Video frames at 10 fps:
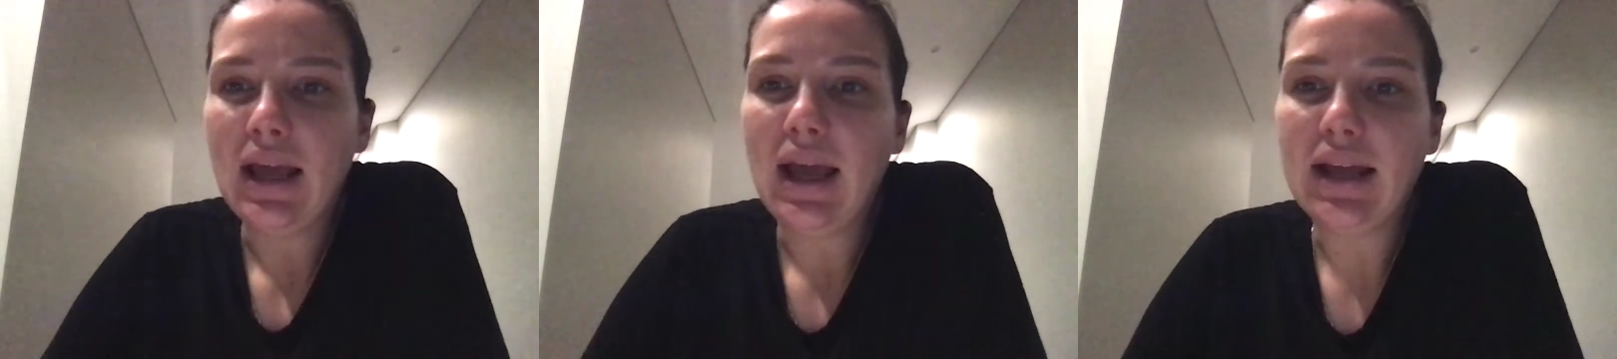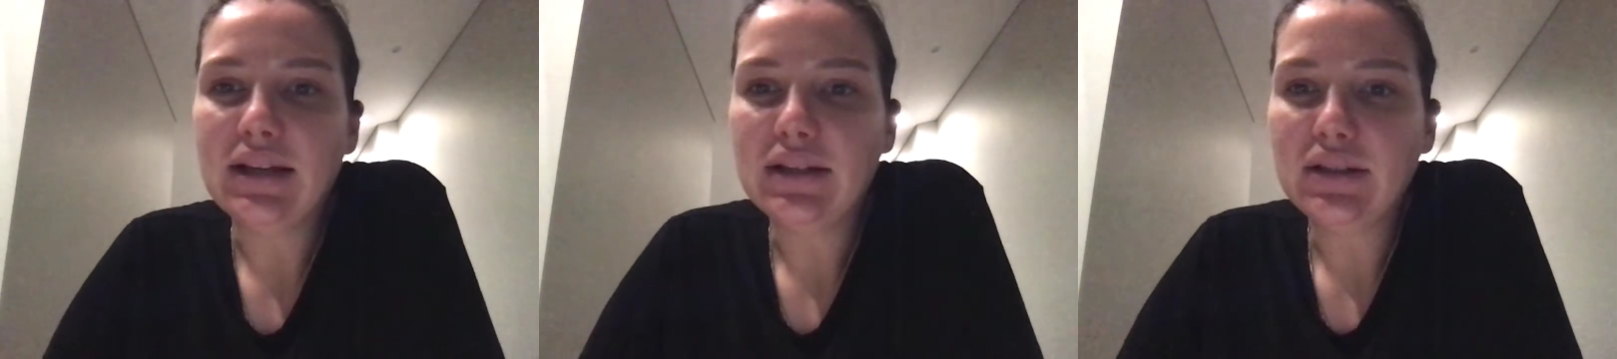
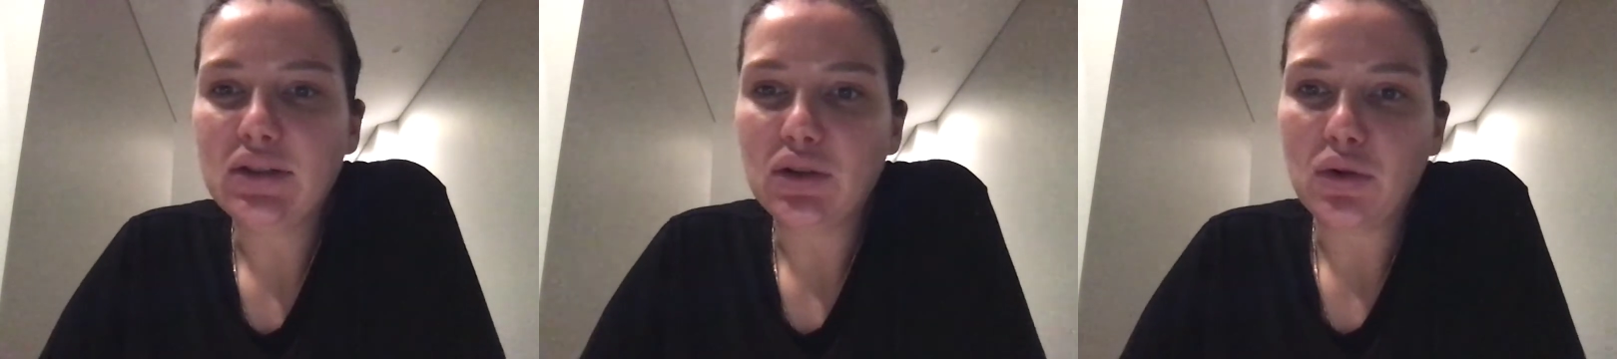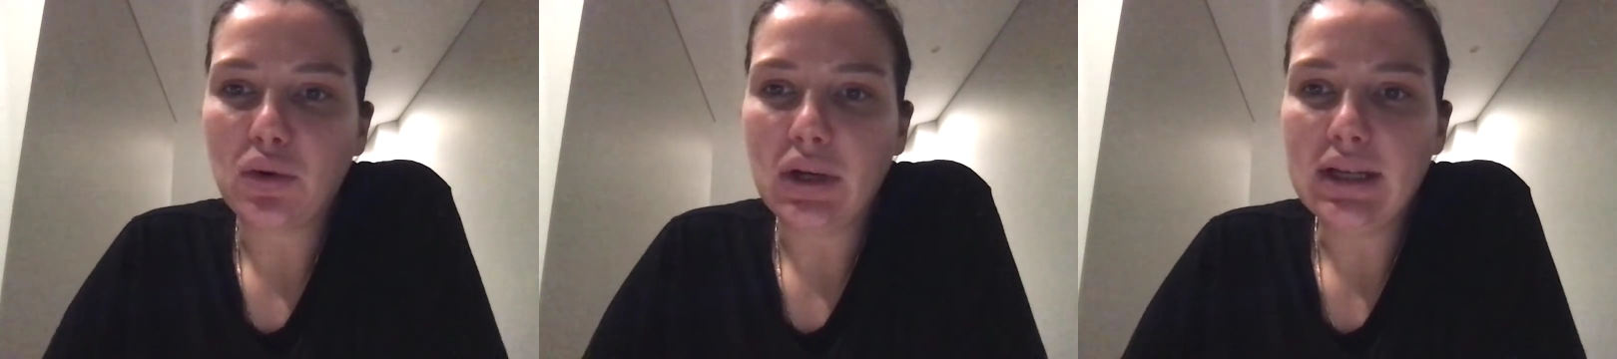and
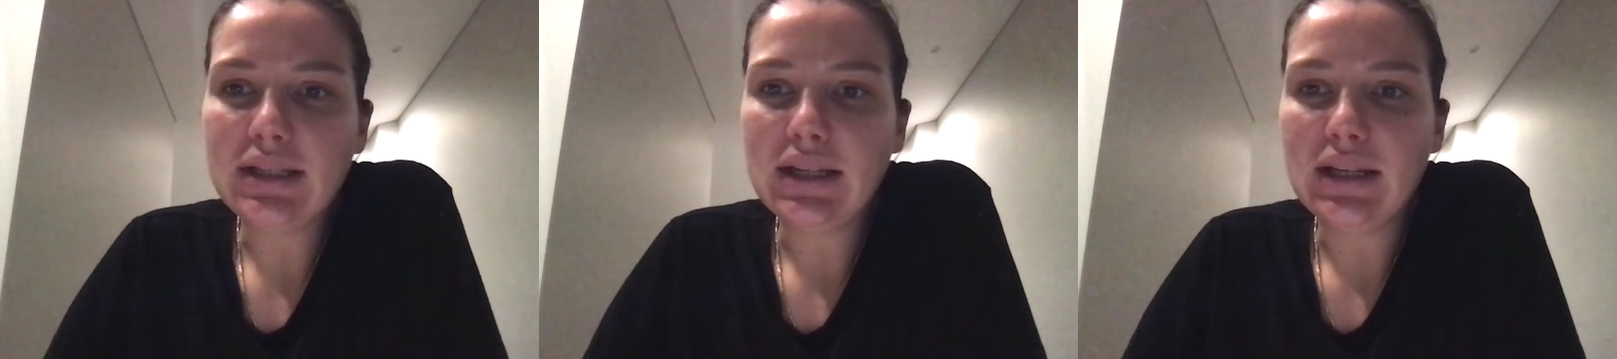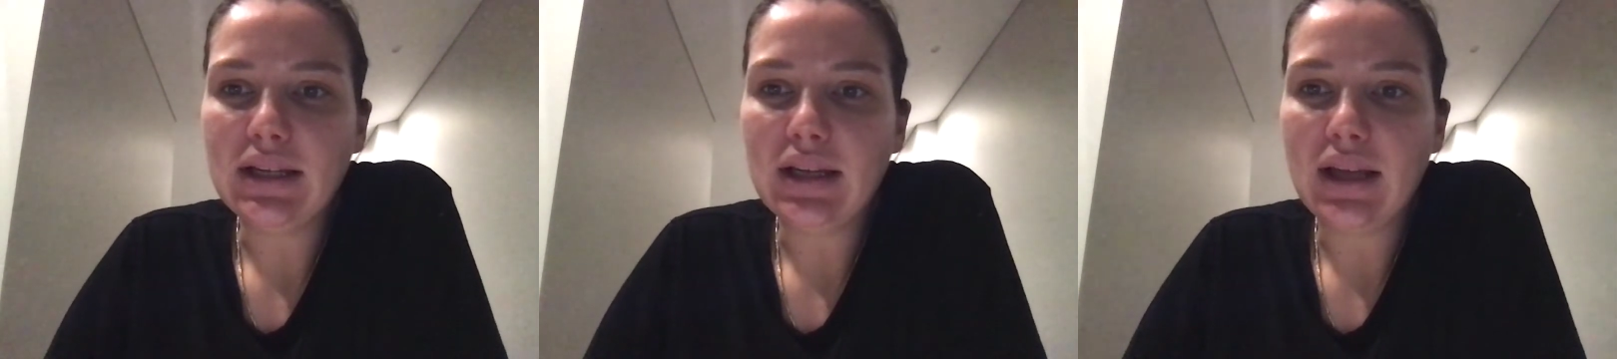decrease
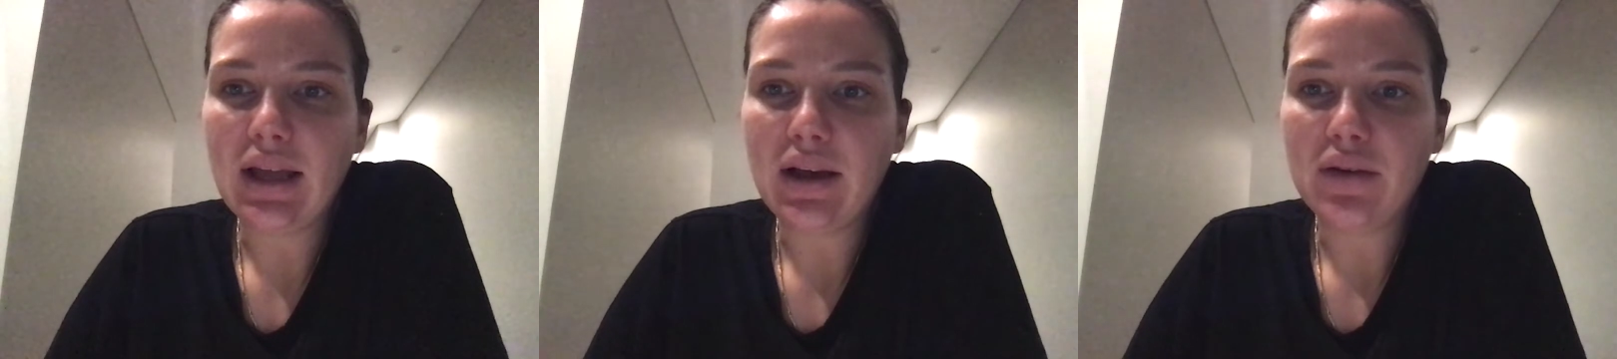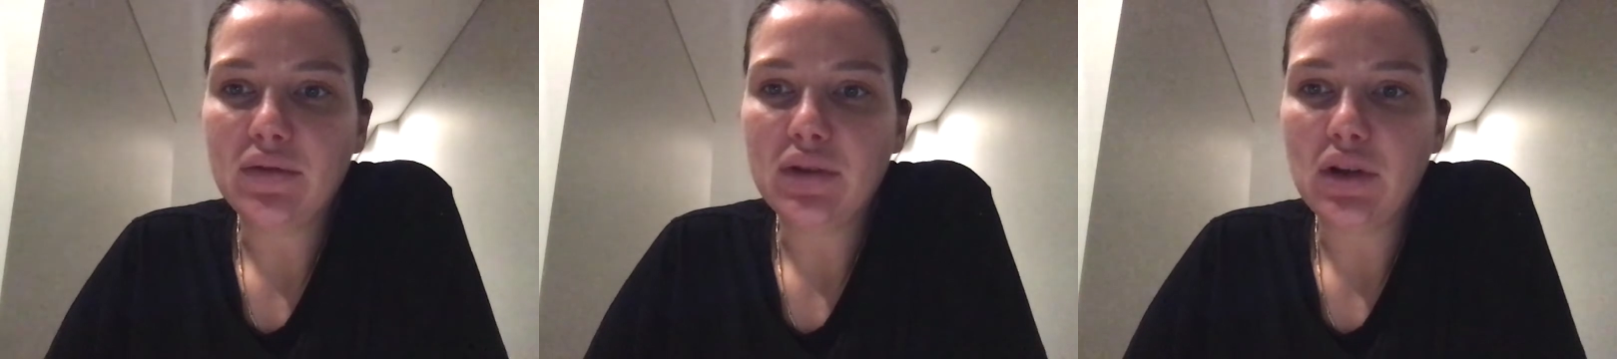in
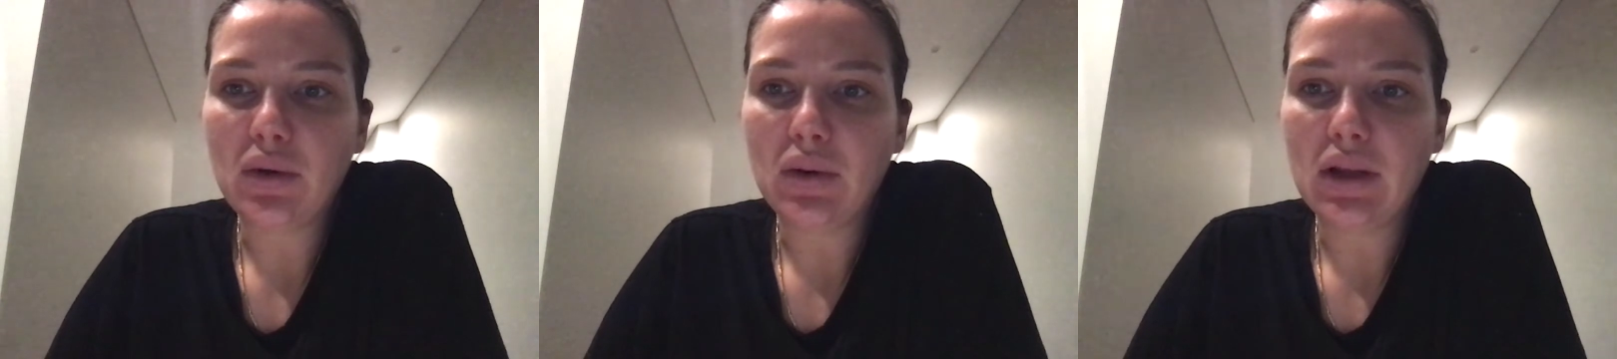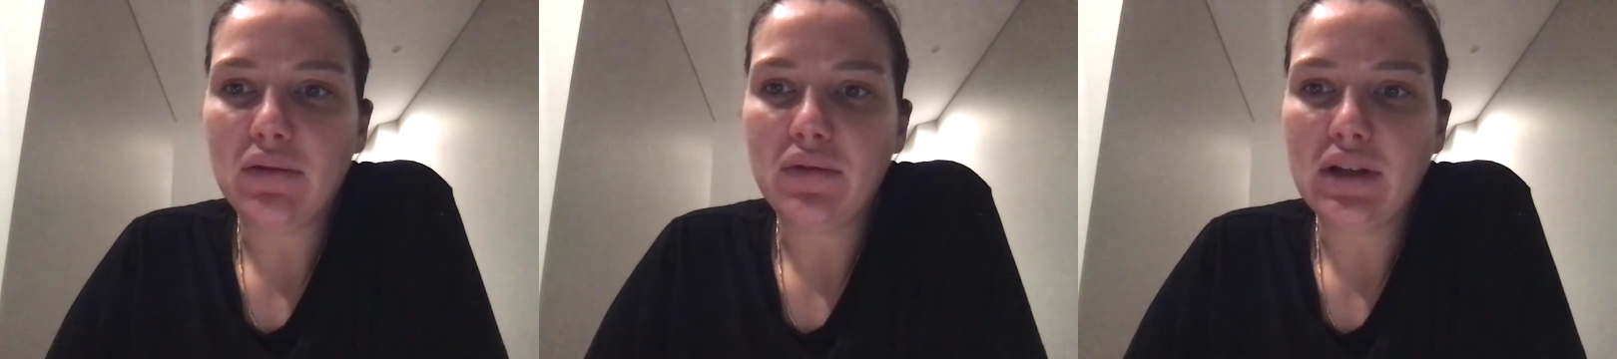
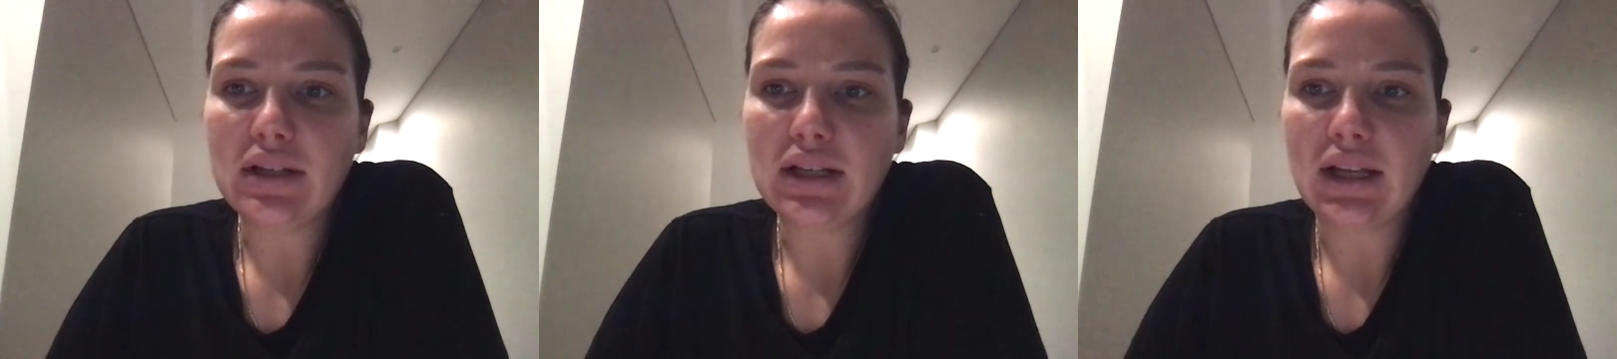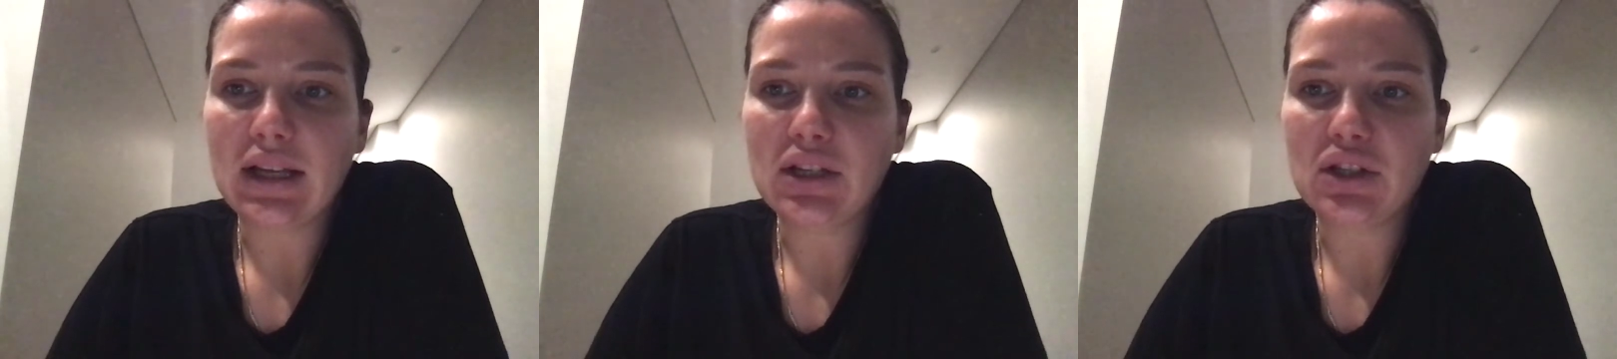alveolar
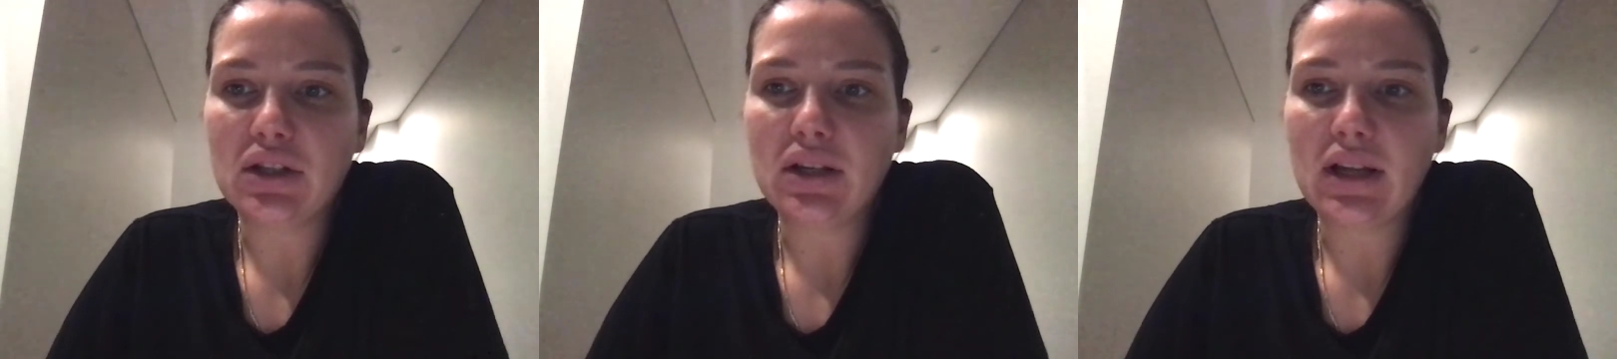ventilation,